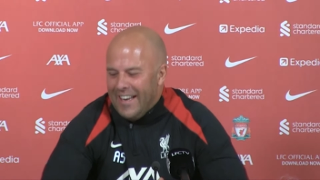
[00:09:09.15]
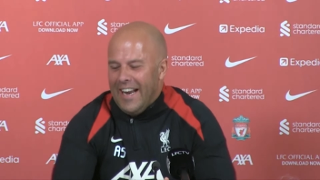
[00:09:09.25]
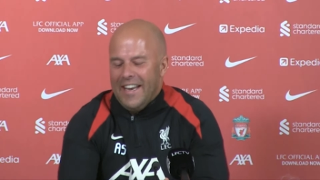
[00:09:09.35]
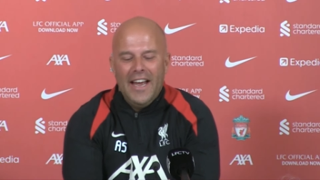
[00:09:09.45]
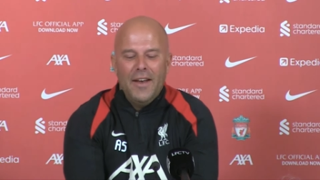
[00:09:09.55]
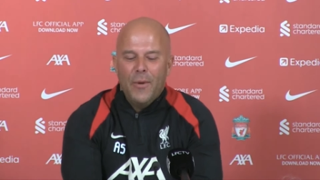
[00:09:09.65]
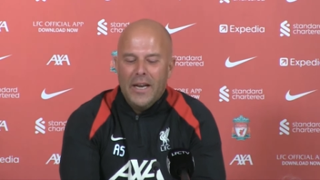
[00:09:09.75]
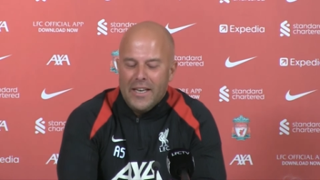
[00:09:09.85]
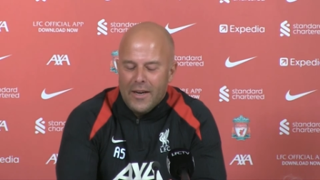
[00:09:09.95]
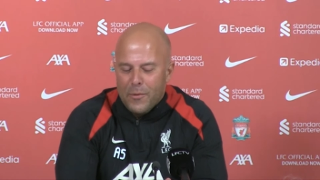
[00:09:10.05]
And then
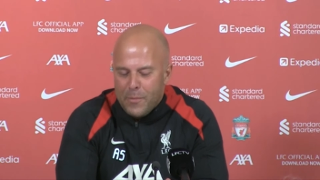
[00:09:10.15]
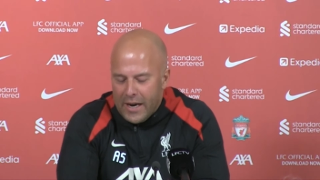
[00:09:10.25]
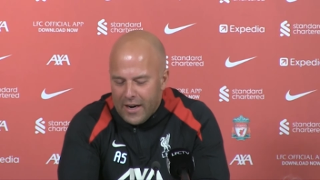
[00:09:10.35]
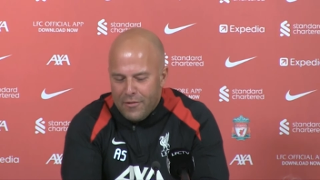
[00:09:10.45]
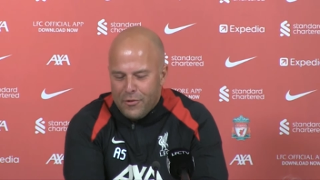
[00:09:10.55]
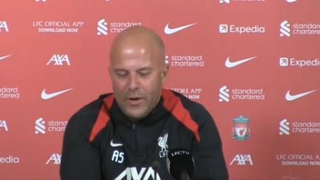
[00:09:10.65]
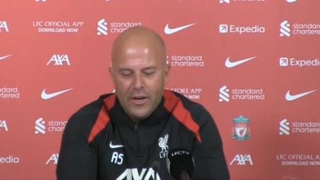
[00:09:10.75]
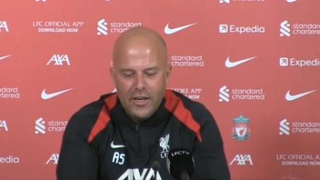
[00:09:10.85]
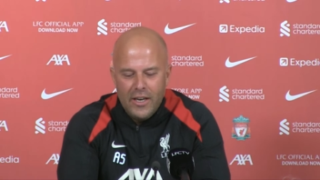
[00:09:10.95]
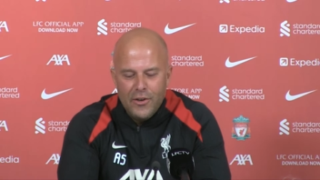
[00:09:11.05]
when he comes back after
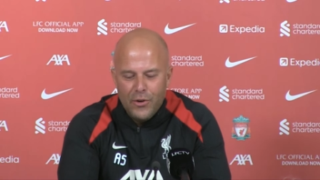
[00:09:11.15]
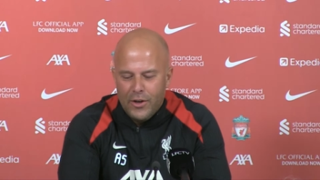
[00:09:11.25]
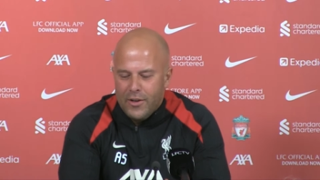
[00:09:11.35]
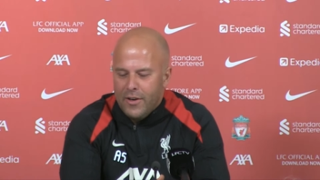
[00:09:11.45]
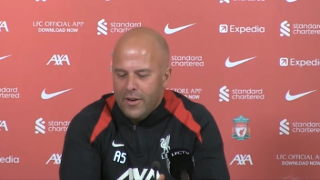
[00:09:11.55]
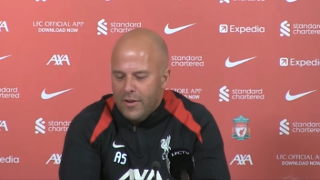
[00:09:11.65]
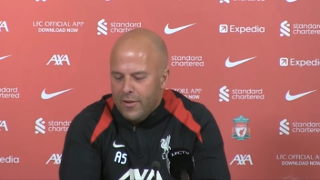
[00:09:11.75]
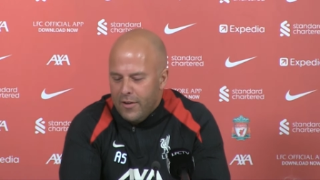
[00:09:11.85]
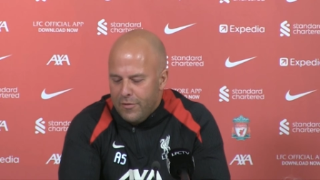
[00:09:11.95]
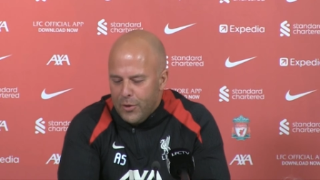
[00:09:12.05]
he enjoyed a,
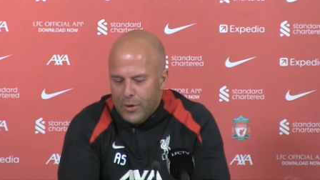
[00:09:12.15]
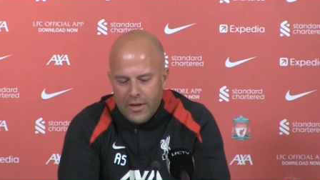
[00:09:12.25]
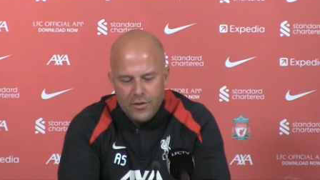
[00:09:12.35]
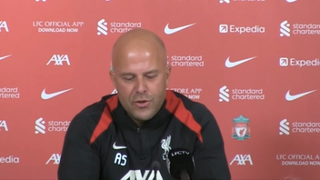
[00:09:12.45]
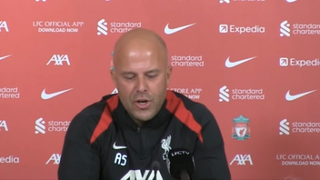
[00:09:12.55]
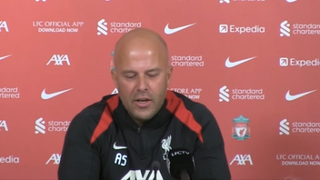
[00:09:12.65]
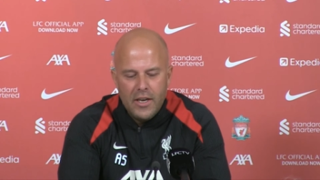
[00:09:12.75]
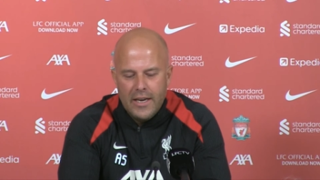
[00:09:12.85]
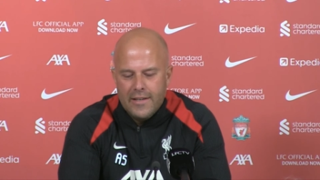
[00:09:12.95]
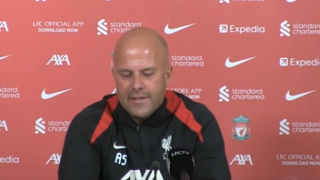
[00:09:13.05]
a few days of his
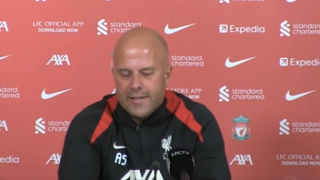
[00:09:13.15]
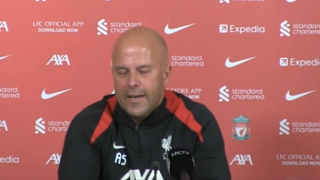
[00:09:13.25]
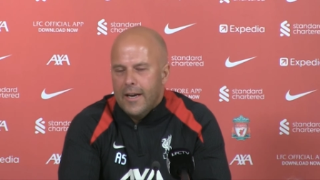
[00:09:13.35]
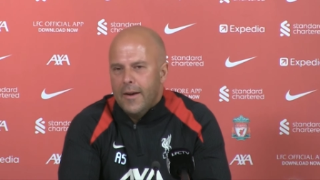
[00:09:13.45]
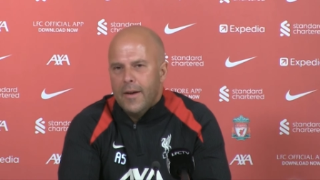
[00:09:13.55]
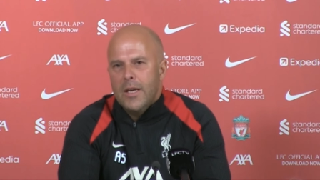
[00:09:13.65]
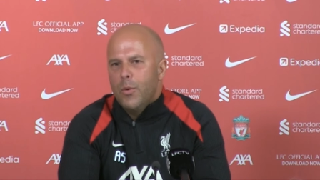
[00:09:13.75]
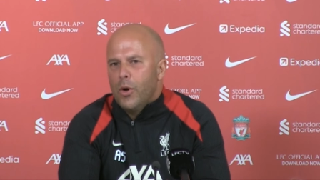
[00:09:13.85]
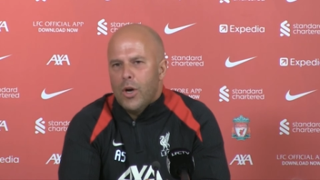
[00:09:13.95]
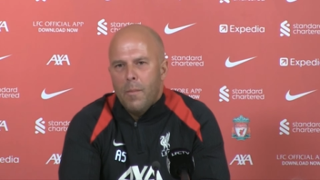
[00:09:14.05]
holidays, uh, he
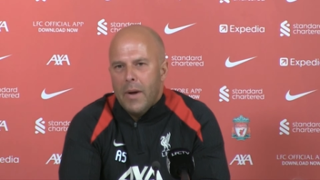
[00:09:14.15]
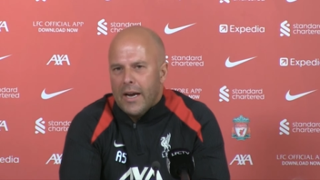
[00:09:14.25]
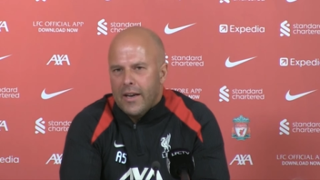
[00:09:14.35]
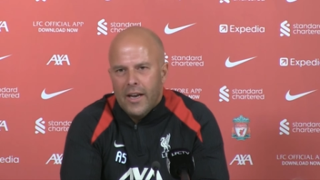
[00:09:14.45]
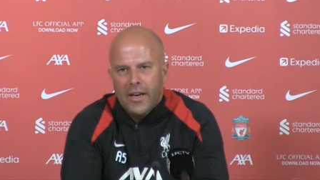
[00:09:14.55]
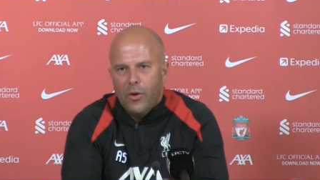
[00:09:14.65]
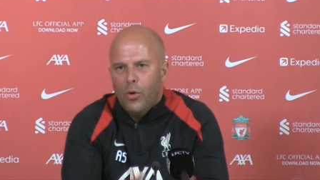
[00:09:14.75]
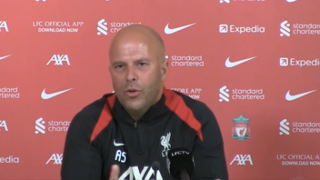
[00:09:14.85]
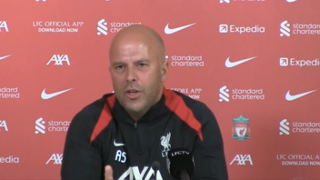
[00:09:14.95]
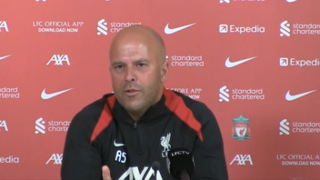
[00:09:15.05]
will come back, and
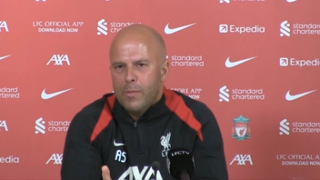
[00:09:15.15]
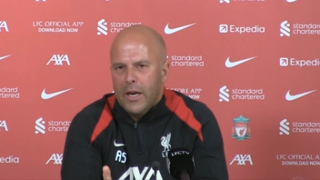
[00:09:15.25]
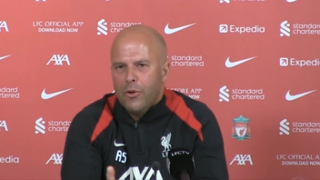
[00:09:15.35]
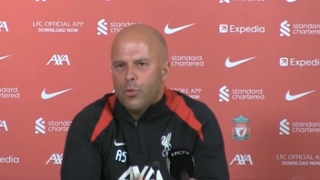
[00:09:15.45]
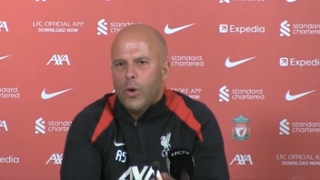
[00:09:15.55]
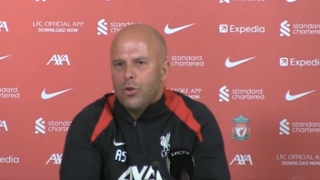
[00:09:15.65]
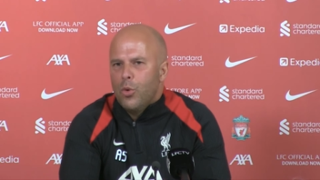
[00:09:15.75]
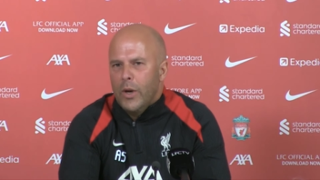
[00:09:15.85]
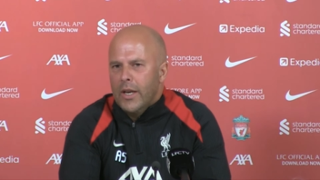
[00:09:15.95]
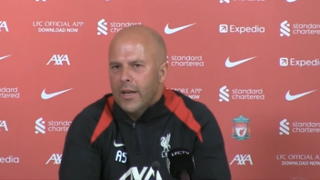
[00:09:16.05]
all these players want to
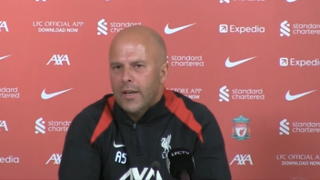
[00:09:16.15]
win.